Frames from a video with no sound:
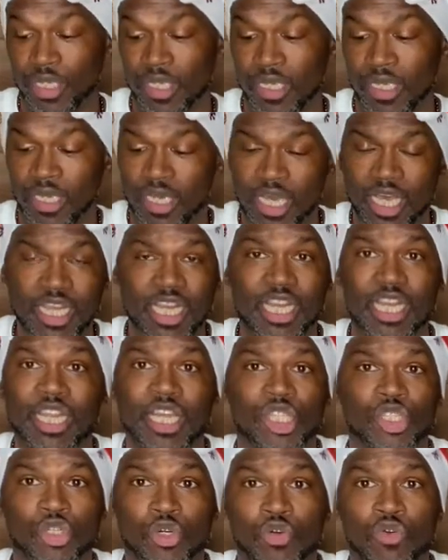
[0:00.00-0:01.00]
an
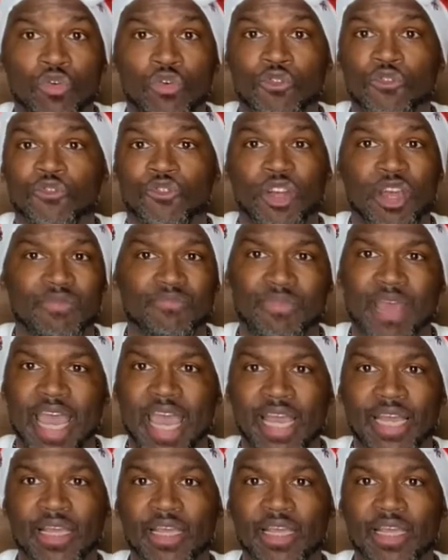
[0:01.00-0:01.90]
initial front and back.